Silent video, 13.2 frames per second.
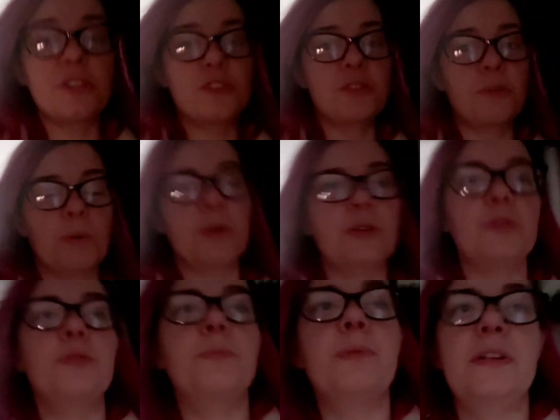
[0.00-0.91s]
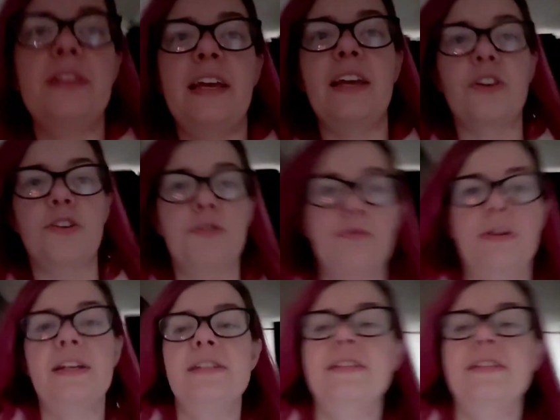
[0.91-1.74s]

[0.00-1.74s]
They were super uber like